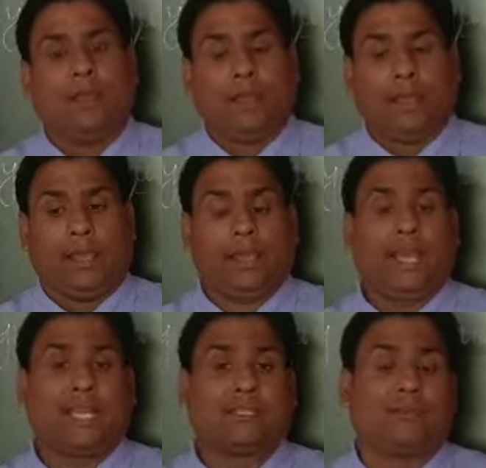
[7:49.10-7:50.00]
He
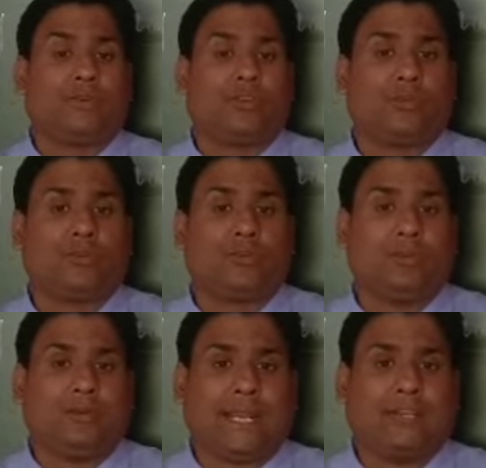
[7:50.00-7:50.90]
has the
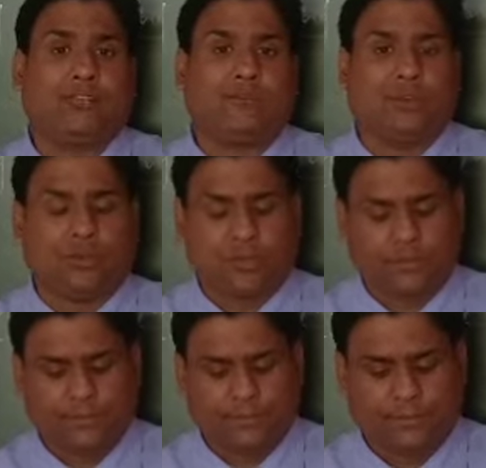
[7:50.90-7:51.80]
right to
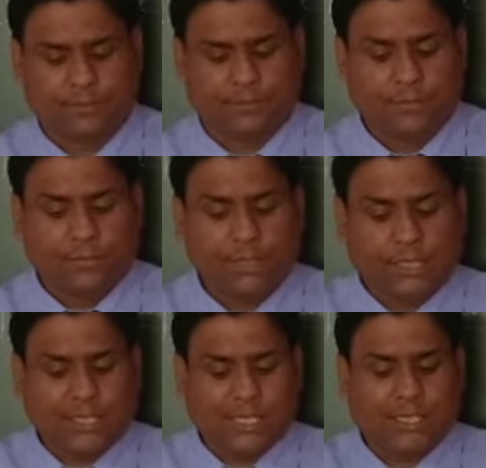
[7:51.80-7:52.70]
vote.
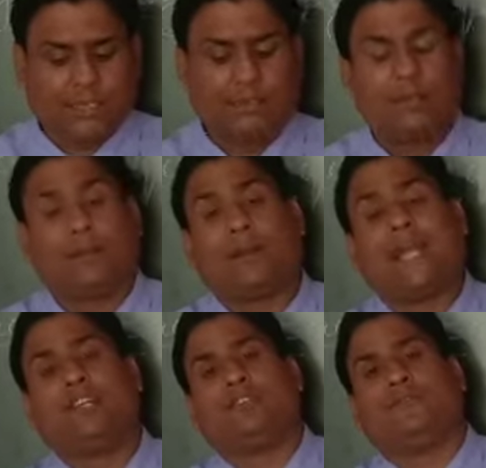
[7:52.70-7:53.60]
This
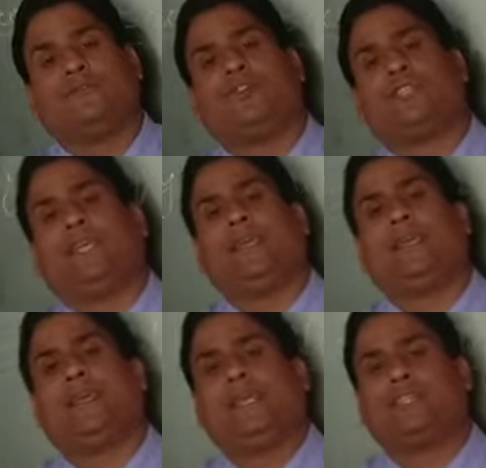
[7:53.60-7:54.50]
right of
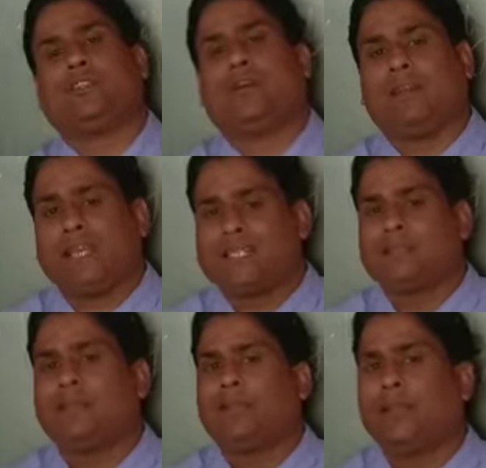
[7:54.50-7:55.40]
voting is known
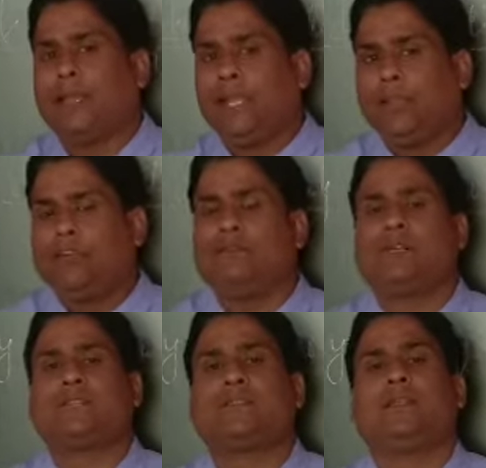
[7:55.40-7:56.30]
as
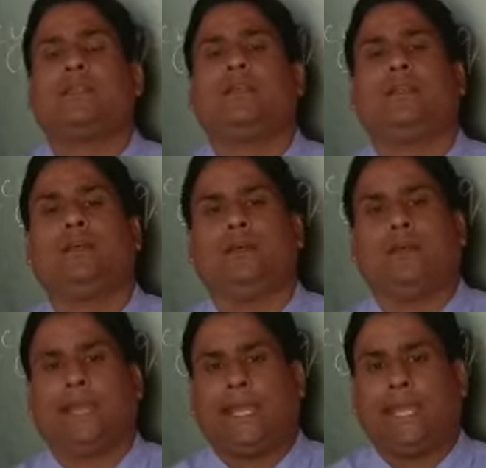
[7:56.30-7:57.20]
universal
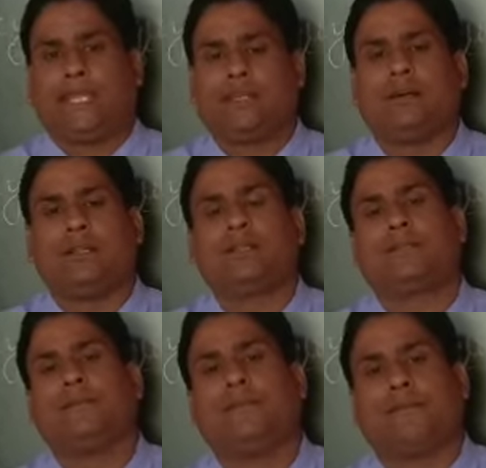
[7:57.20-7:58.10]

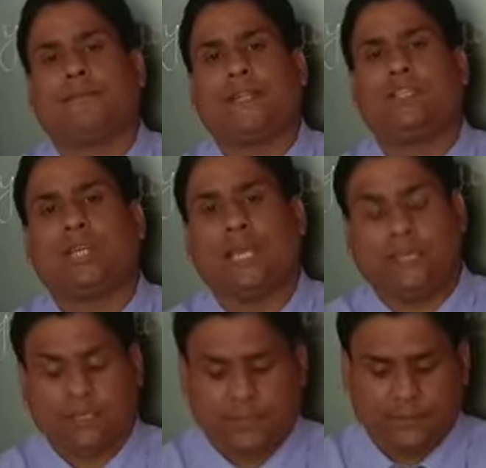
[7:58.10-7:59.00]
adult
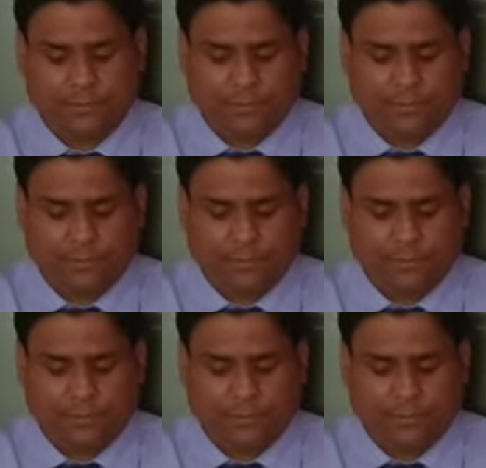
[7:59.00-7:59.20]
franchise.